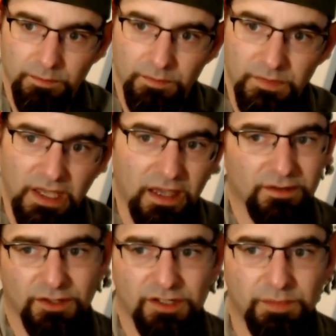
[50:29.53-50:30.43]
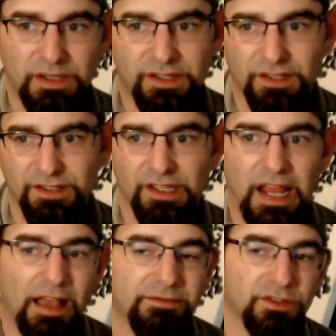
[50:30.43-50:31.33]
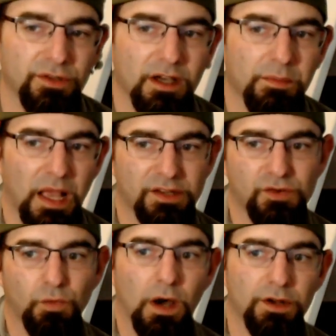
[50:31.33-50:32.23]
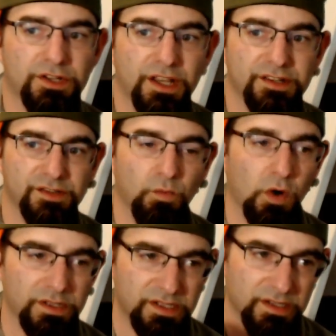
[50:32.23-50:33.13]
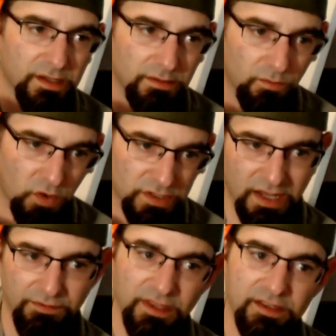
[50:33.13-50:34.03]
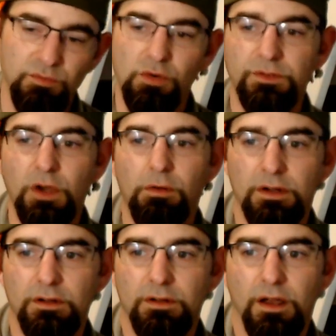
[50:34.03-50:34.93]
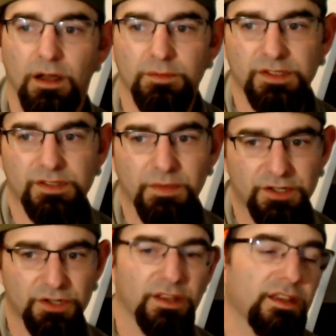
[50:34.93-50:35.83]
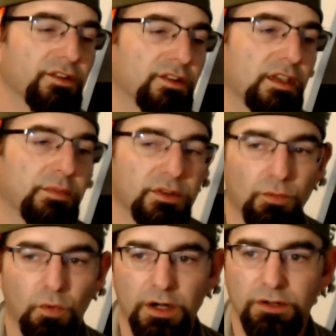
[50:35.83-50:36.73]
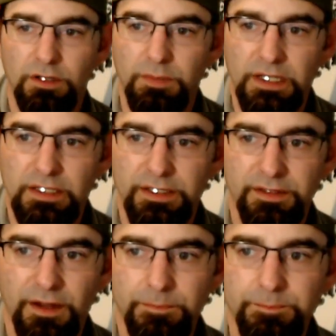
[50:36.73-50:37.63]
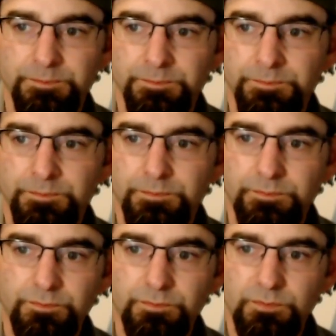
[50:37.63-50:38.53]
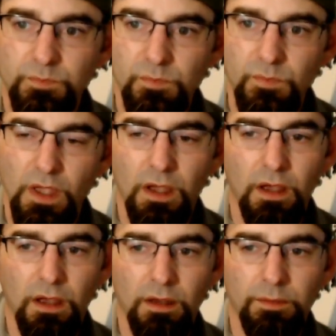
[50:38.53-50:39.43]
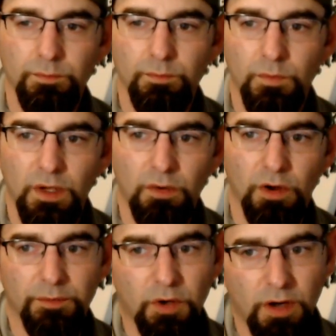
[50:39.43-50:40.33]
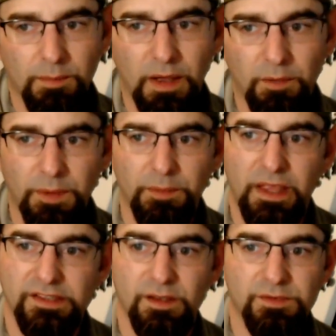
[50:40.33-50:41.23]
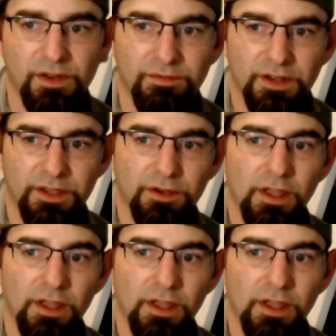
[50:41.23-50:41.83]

Yeah, you're just basically just gonna have to do a couple extra water changes once everything's moved over, just to make sure that you're keeping your water a little bit clean there. Aquarium Co-op, I remember that substrate video.